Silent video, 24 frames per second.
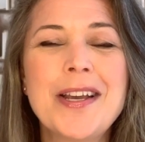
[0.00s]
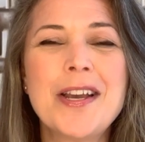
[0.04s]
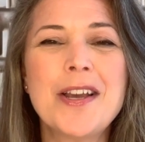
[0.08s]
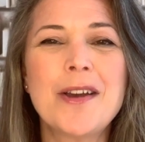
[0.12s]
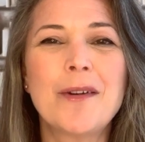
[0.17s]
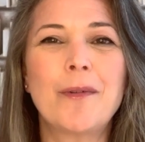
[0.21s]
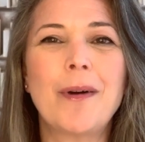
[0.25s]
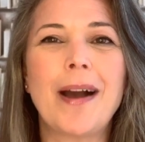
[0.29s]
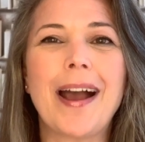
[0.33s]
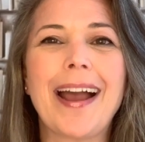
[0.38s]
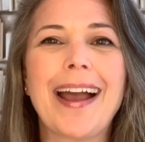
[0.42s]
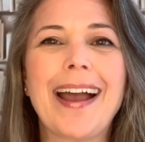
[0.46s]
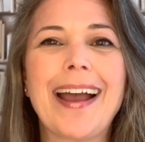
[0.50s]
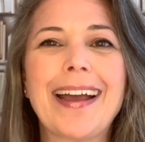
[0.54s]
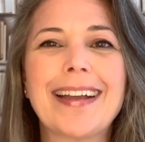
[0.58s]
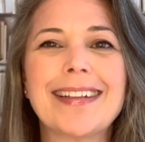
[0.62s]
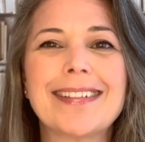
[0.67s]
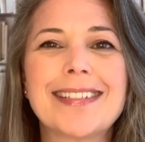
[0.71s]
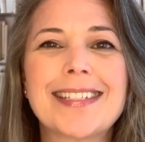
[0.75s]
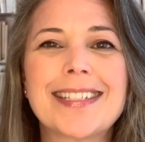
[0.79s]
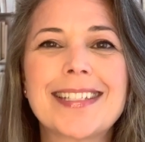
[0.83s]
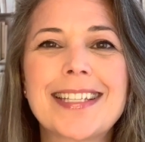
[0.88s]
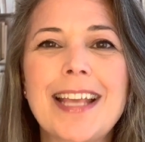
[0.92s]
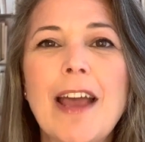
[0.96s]
where
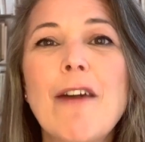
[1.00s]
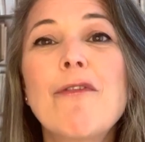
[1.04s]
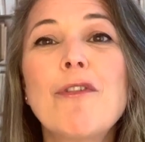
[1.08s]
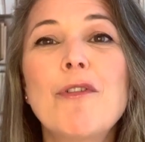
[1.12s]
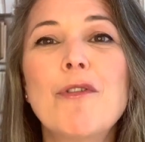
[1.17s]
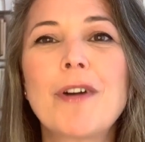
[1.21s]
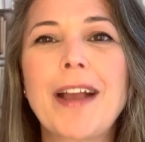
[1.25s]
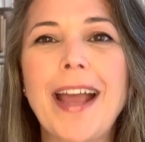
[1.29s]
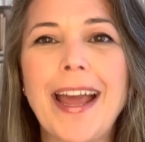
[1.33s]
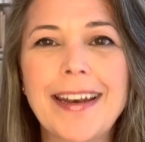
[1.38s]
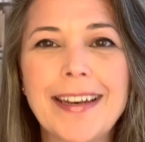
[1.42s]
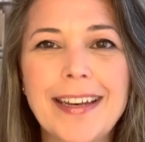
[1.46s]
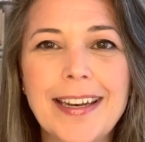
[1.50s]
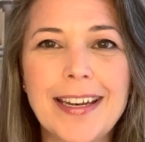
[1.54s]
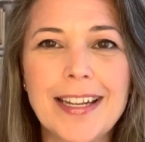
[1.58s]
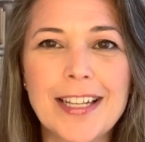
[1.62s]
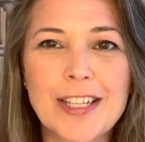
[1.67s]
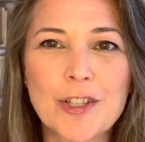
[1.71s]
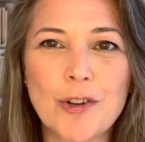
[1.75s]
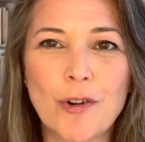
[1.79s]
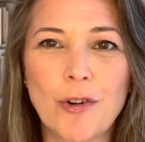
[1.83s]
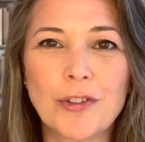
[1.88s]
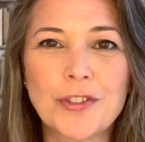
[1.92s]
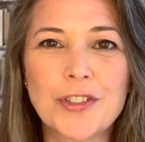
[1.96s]
several
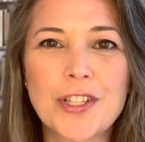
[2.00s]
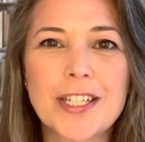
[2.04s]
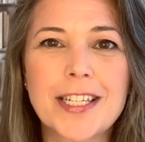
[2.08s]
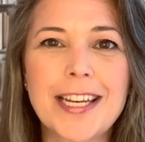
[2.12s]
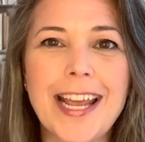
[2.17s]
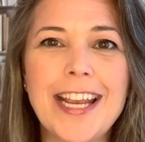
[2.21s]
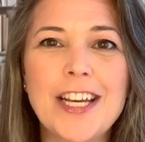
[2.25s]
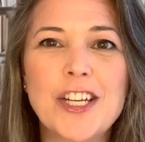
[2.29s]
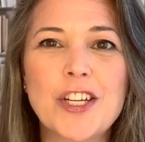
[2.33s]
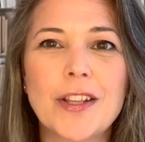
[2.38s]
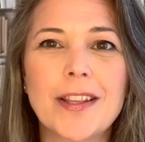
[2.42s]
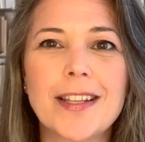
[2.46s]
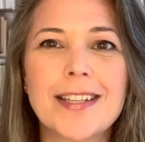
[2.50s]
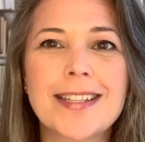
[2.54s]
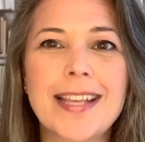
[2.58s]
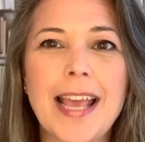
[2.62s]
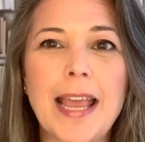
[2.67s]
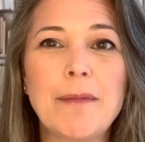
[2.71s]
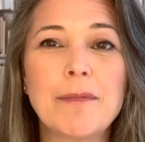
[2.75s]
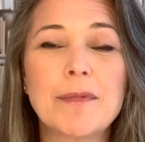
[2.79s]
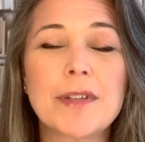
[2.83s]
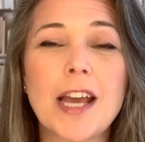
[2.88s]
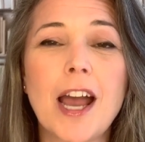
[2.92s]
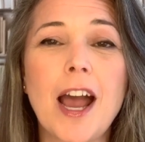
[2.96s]
candidates are on stage at the
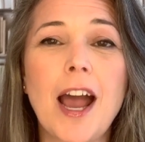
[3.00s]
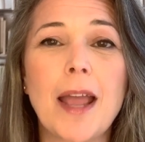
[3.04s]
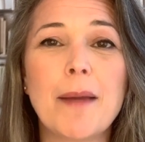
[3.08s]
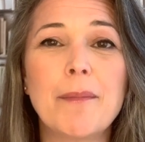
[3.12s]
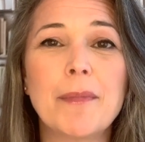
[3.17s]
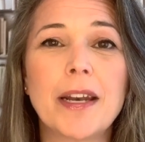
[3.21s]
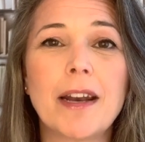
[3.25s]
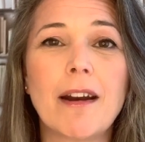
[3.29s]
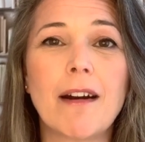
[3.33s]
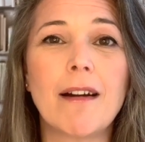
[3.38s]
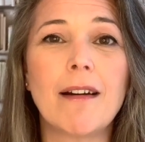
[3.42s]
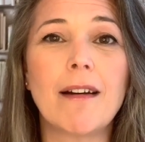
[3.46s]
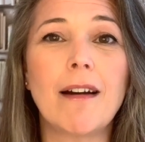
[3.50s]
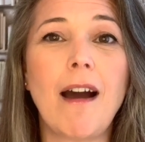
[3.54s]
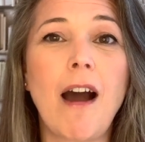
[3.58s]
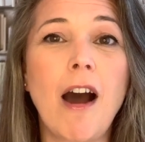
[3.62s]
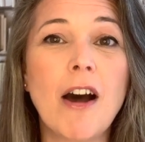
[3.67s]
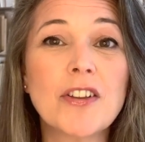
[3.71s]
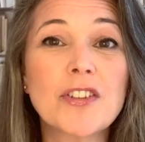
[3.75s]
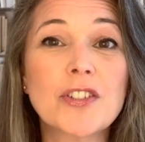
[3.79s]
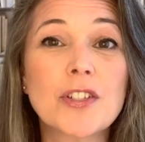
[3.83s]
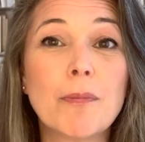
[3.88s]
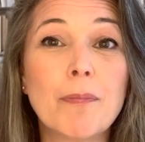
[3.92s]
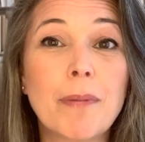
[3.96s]
same time and are
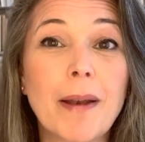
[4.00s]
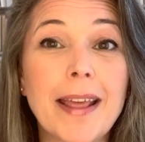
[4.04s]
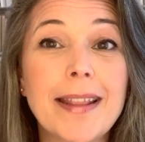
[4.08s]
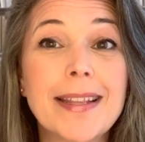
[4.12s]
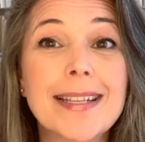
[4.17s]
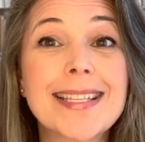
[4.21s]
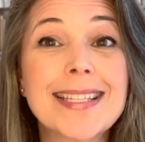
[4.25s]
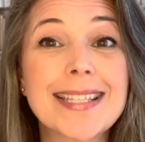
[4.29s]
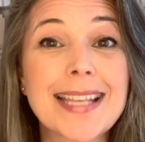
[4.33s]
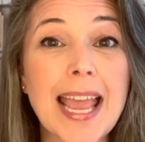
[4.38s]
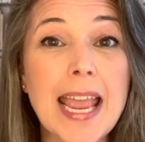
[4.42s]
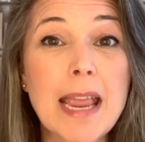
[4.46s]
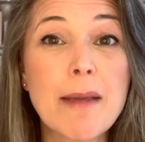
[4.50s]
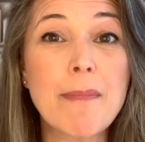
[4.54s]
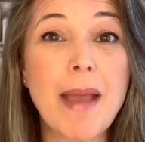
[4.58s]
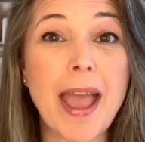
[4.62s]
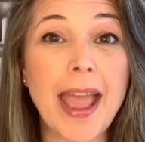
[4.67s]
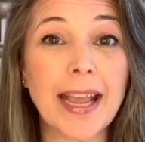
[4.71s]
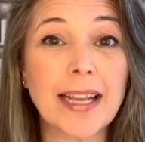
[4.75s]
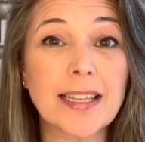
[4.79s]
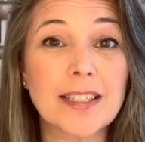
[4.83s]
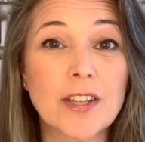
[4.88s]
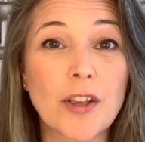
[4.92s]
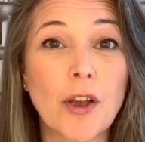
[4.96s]
asked to play the same
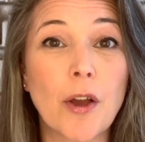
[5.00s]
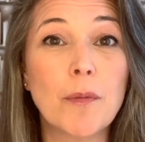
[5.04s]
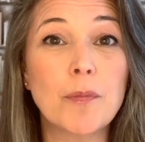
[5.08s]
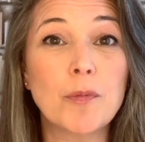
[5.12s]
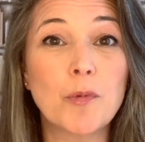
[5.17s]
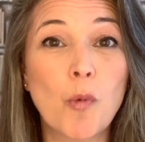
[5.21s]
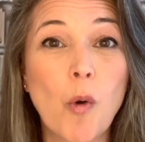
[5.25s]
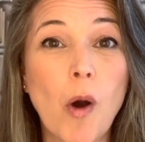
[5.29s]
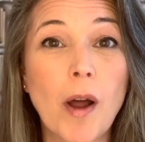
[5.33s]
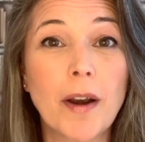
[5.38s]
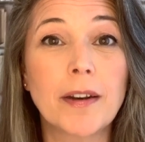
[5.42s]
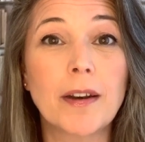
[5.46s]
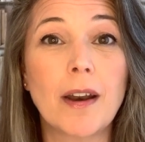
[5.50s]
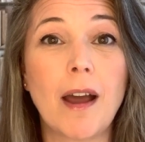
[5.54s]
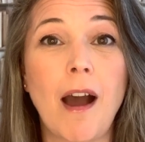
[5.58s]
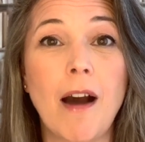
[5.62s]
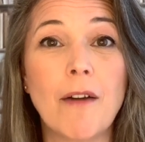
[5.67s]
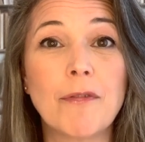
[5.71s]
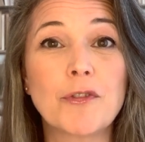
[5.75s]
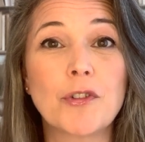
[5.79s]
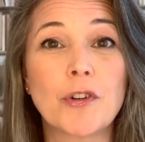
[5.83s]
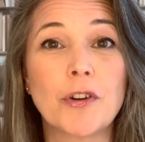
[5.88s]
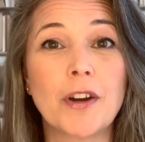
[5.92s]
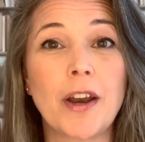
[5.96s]
excerpt one
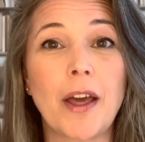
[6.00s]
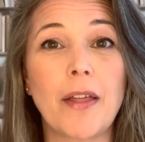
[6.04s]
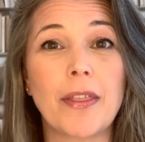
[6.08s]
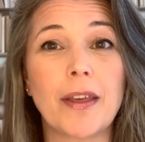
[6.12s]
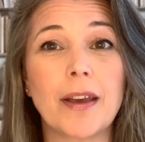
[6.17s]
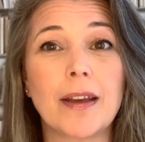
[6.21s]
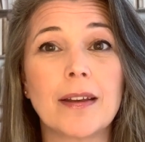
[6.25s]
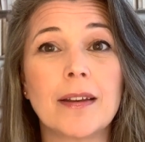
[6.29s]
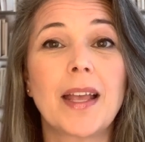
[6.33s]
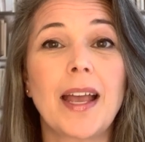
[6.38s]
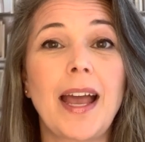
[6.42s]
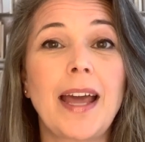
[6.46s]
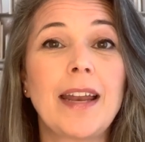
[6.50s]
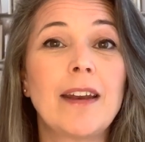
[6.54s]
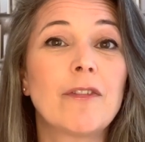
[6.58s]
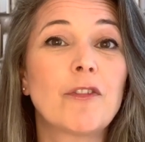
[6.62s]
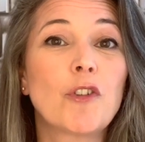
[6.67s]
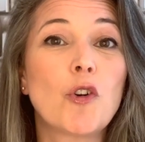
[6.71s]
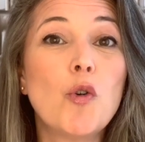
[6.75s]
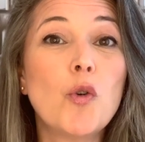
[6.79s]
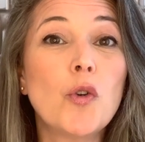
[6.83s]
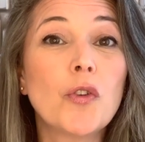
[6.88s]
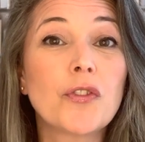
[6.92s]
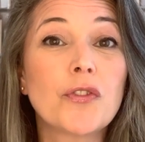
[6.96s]
after another. And of
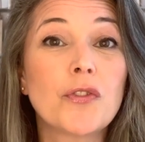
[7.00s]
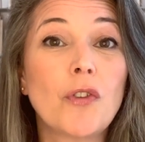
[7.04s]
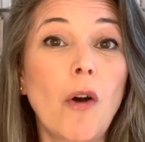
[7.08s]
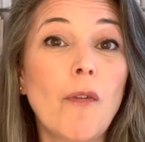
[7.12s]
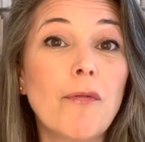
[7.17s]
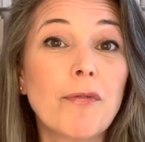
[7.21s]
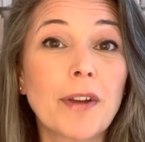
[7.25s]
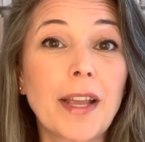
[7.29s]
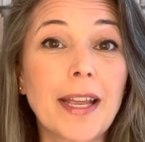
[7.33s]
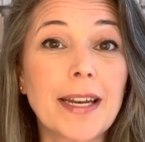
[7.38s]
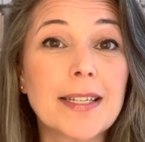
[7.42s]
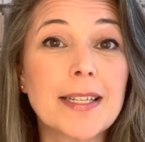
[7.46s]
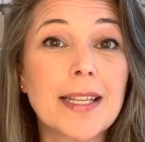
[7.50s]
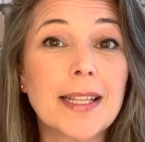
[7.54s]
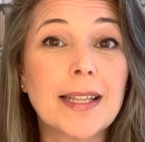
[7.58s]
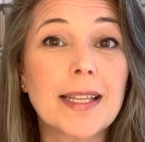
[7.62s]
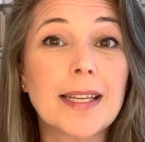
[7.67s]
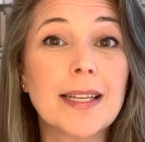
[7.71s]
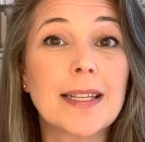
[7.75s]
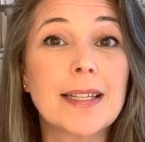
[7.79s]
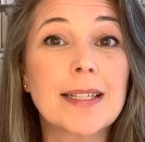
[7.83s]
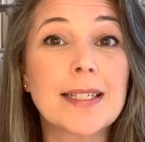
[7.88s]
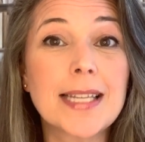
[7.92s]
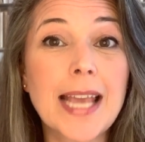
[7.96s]
course, not forgetting
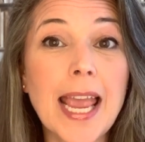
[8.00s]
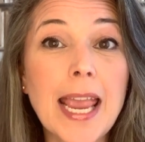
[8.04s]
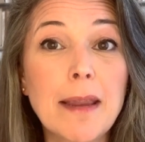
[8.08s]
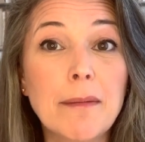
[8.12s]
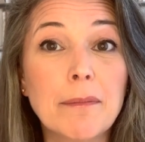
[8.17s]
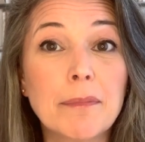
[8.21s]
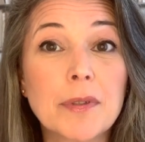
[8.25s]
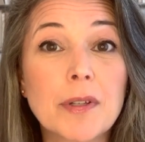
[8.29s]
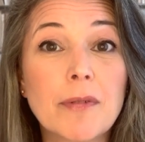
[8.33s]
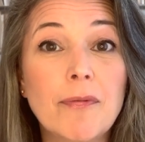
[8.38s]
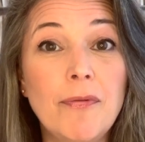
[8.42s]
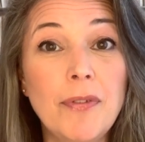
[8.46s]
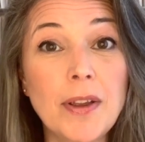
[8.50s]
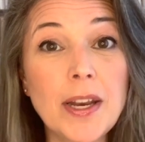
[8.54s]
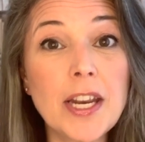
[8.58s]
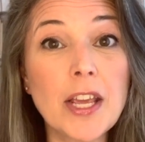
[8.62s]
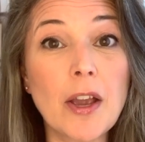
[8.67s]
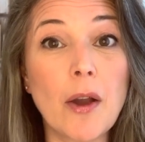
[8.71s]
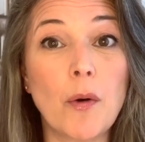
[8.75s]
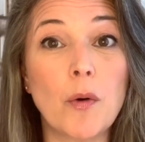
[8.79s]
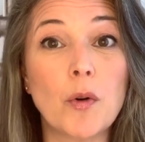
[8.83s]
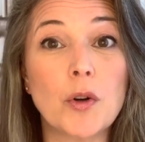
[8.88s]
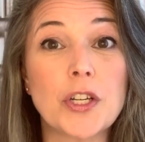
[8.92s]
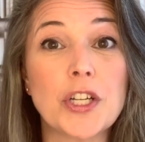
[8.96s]
the taped
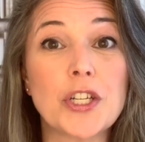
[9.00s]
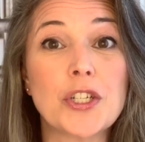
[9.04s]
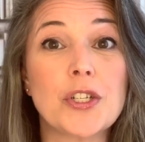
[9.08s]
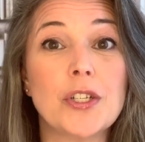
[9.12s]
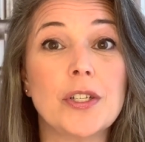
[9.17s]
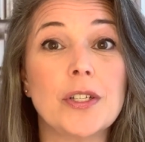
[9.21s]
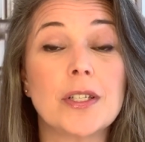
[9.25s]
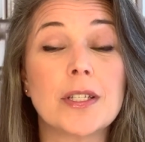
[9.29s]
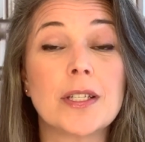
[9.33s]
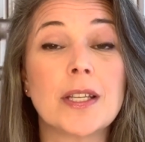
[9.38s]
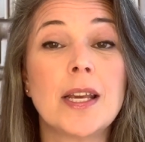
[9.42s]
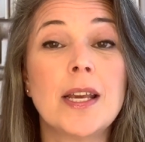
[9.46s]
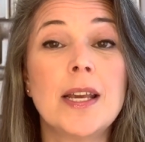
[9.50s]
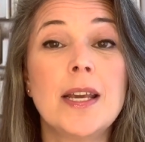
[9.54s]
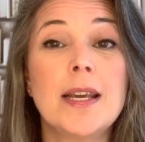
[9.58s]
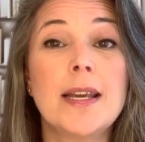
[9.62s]
video auditions.